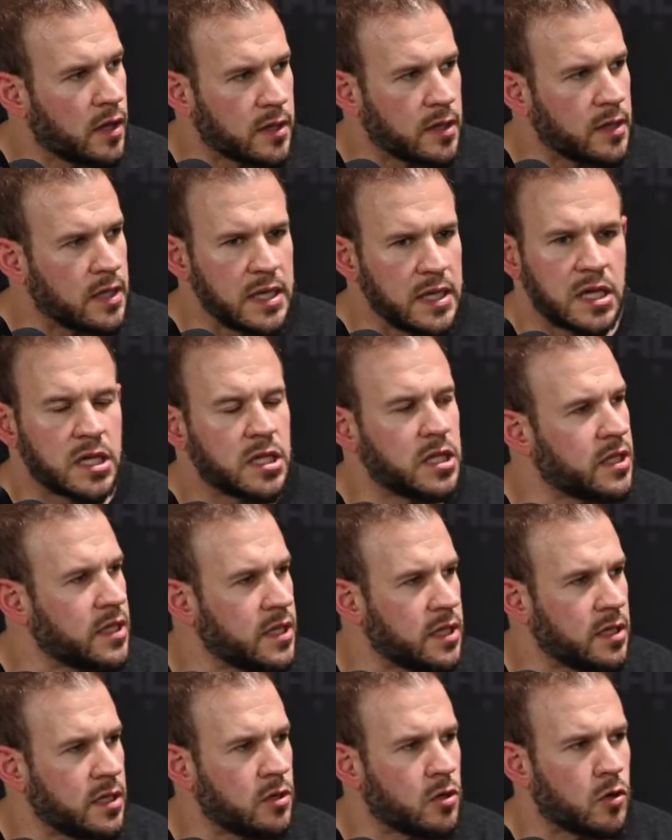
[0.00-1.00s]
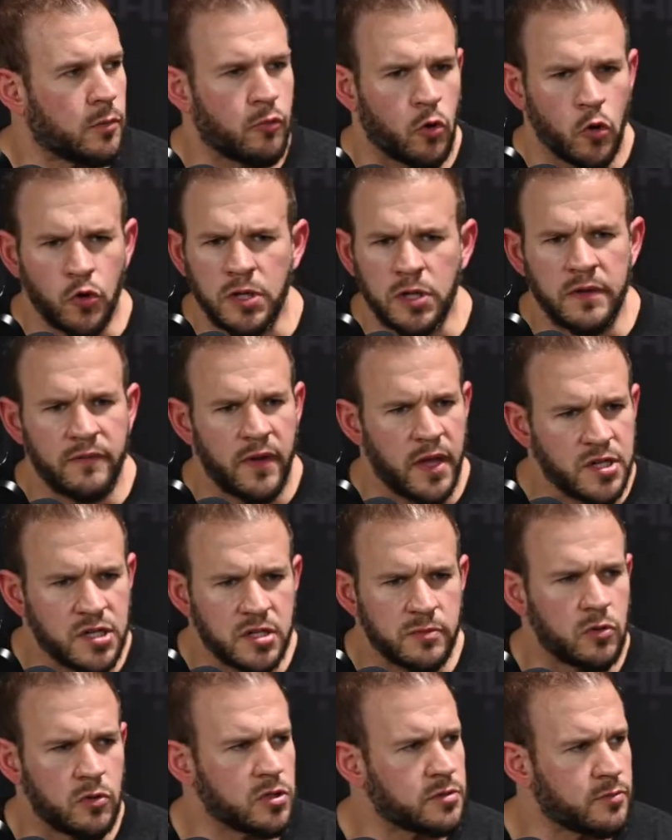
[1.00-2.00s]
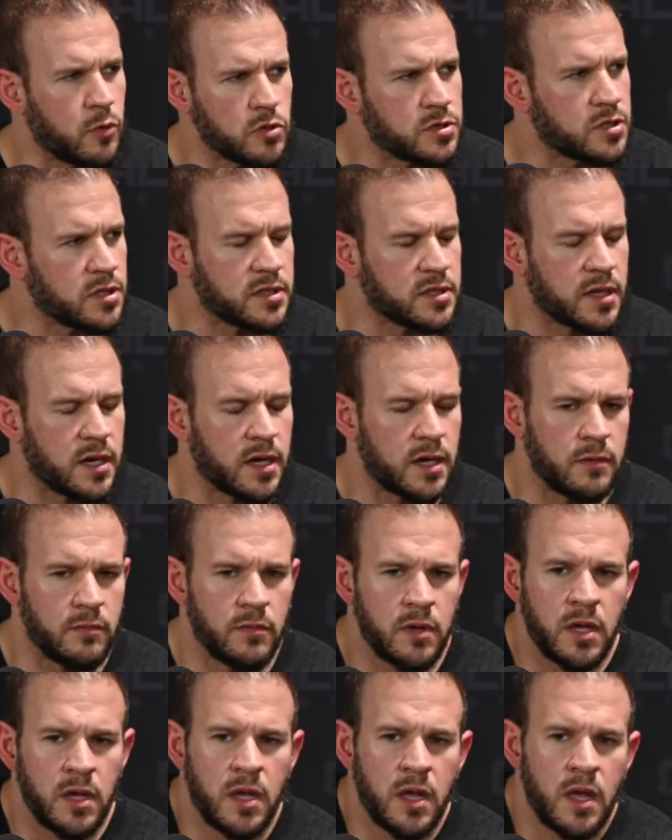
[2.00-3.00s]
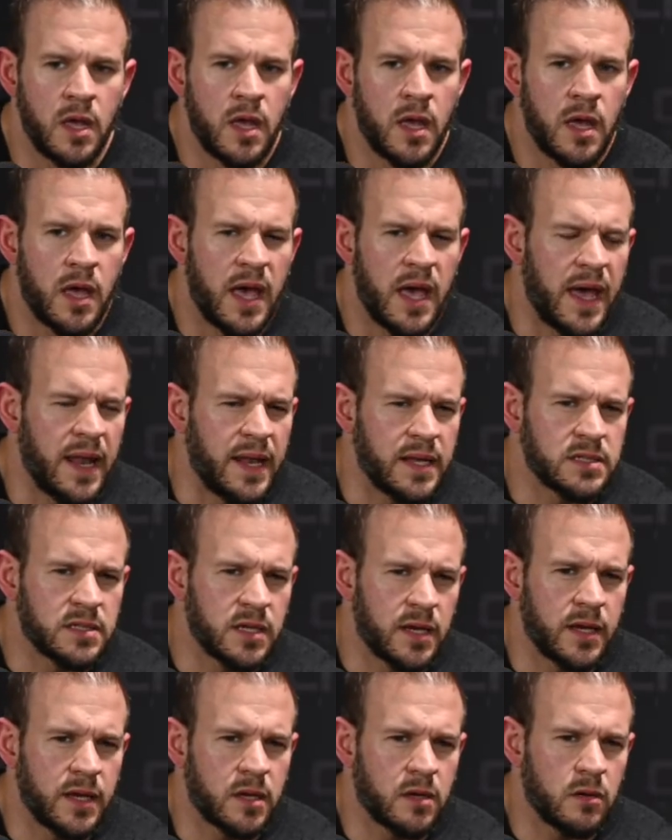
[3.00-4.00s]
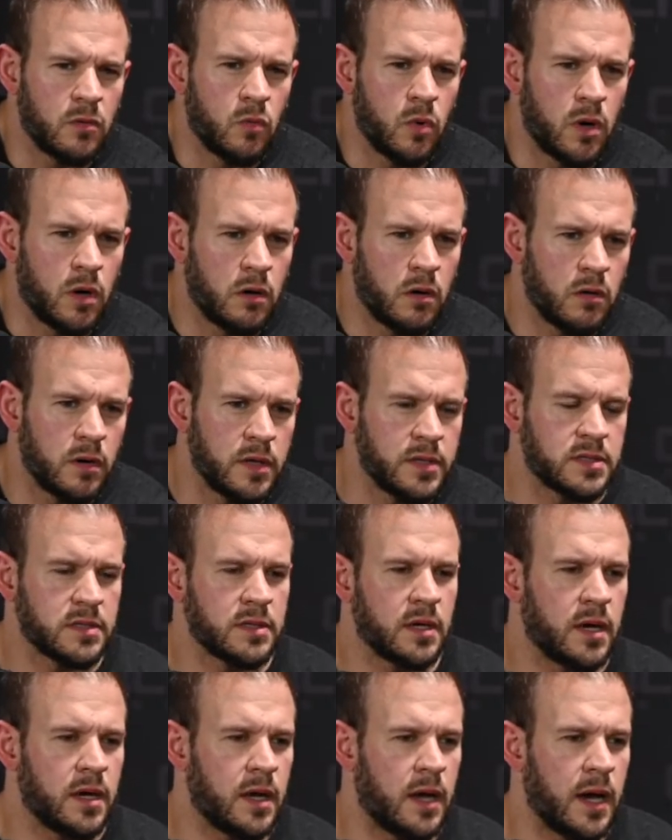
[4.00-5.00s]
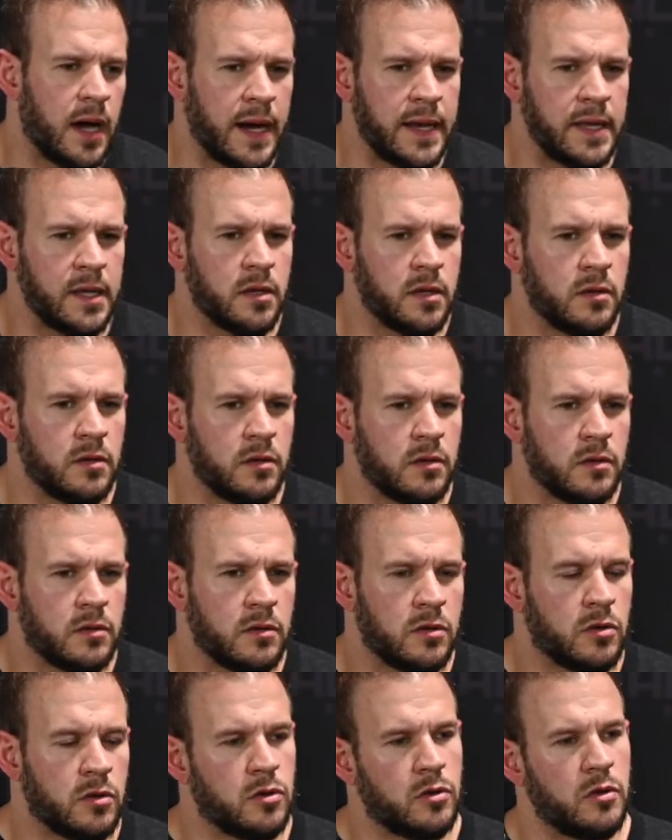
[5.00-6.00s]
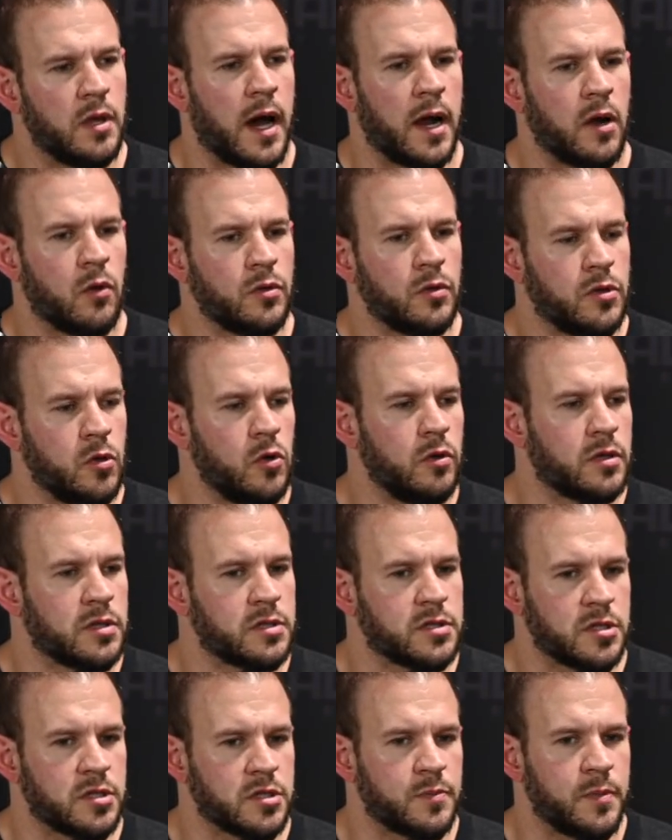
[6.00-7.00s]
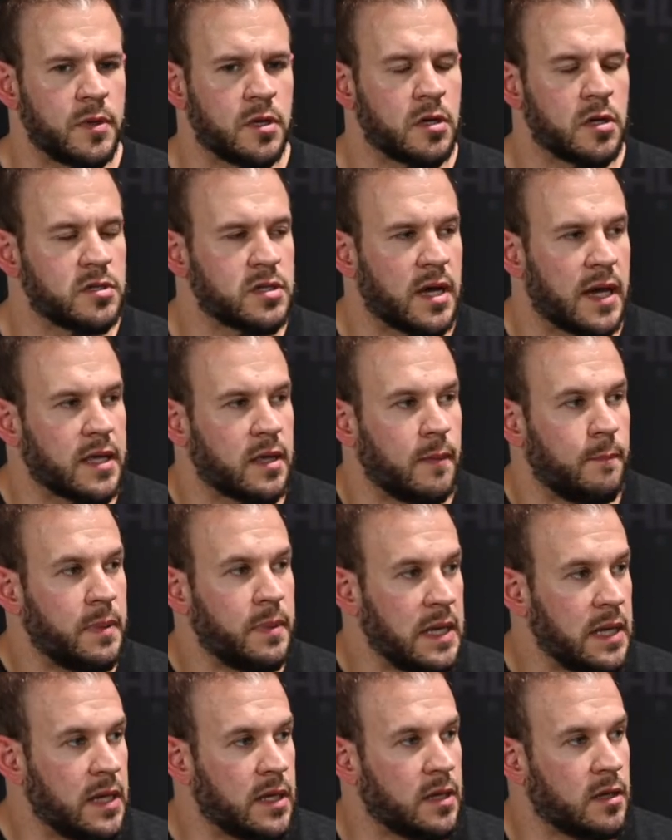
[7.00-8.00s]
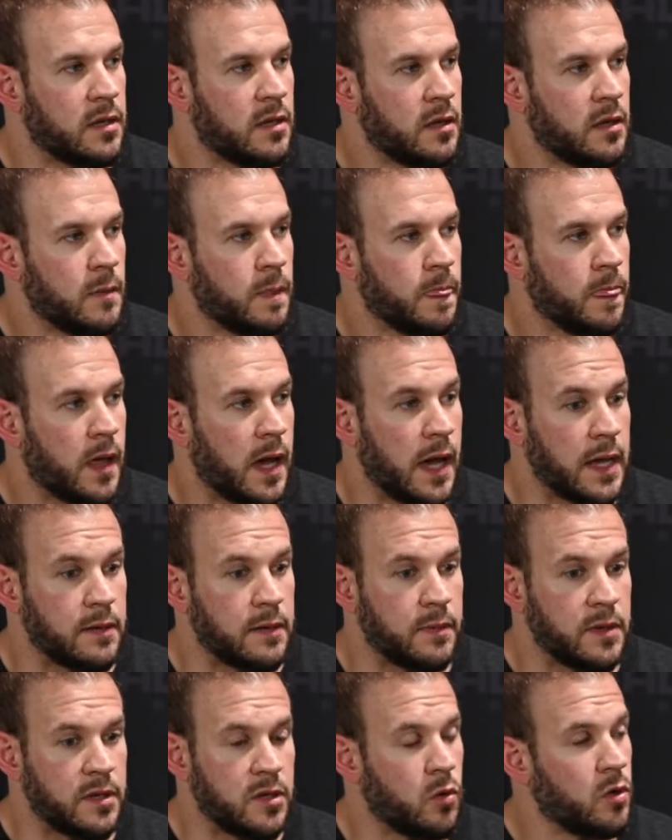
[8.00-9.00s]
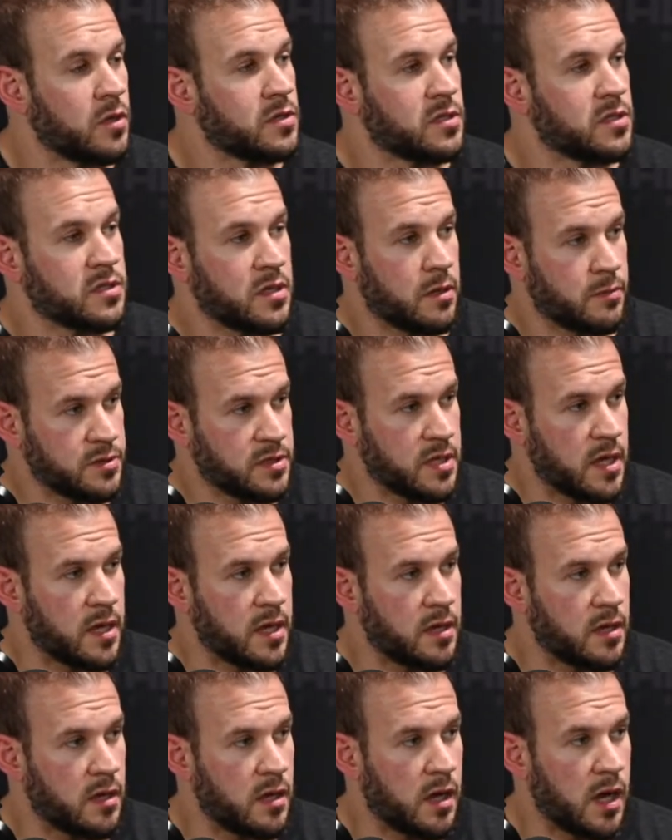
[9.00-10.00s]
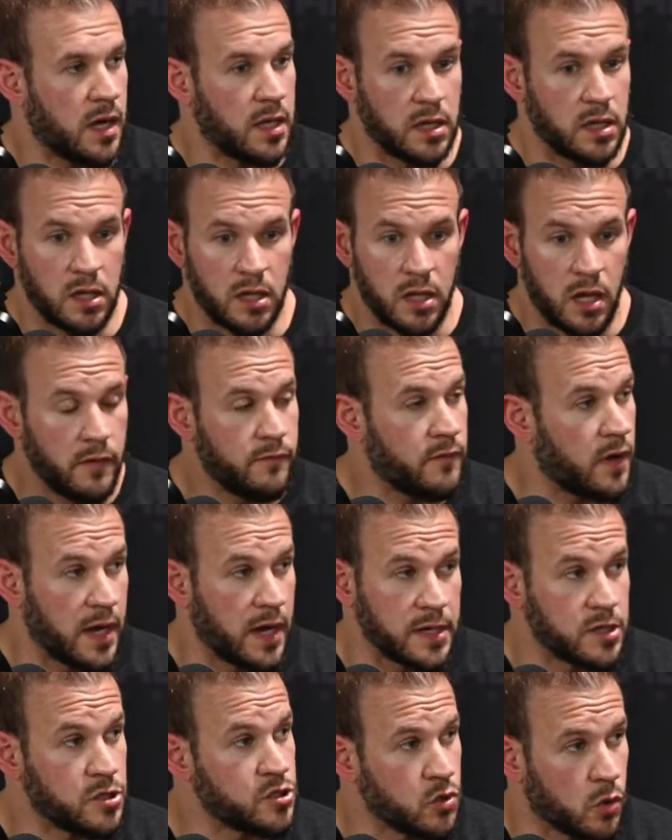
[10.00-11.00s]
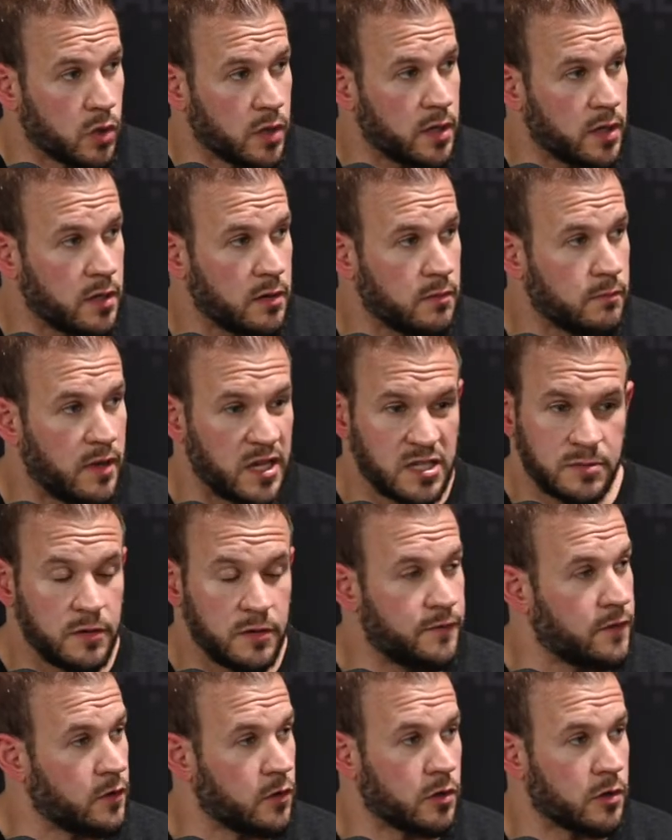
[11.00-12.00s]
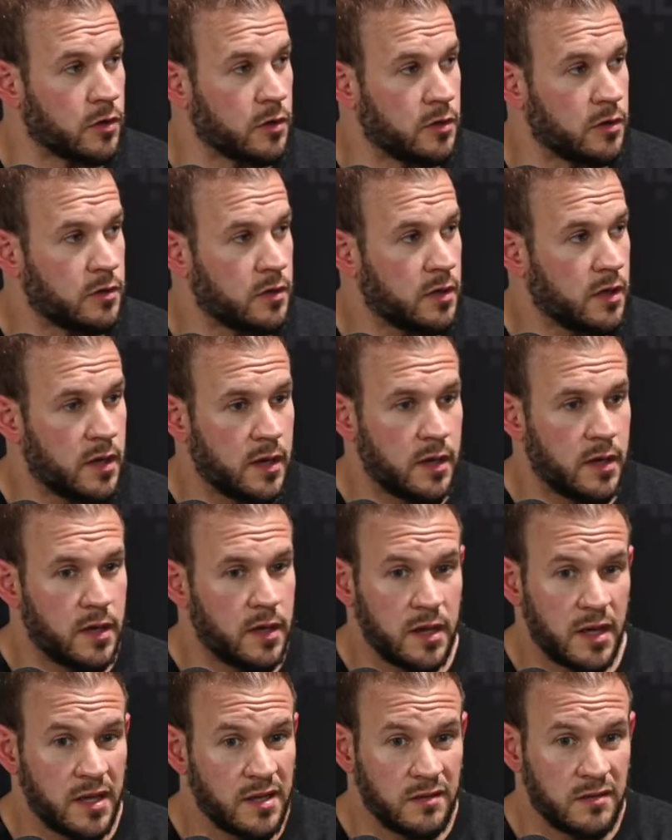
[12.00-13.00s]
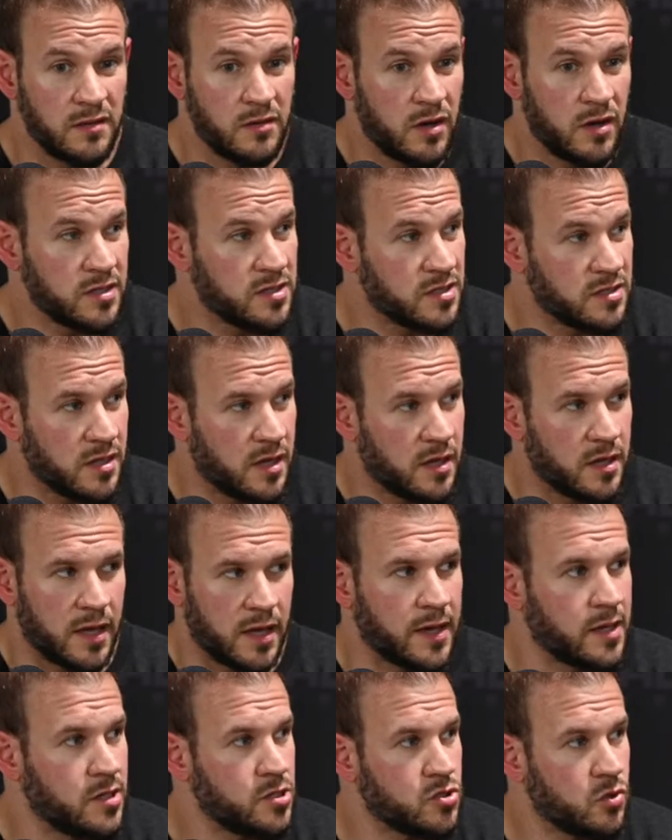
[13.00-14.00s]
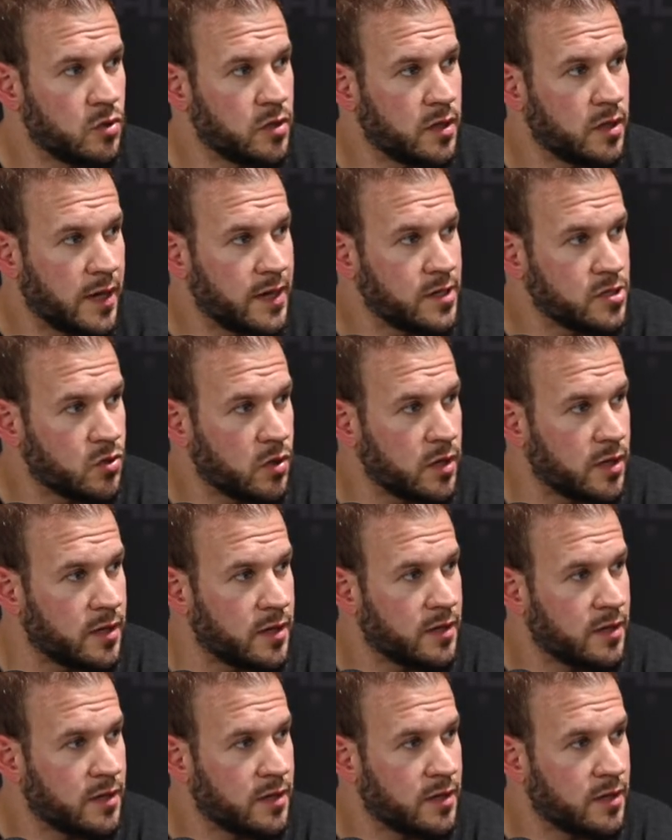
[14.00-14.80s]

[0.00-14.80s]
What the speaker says: eat clean, protein, vegetables most of the time? And it's like, well, I don't do this just because I competed. I've been doing it since I was 10. I enjoy it. It makes me feel good. And I enjoy it.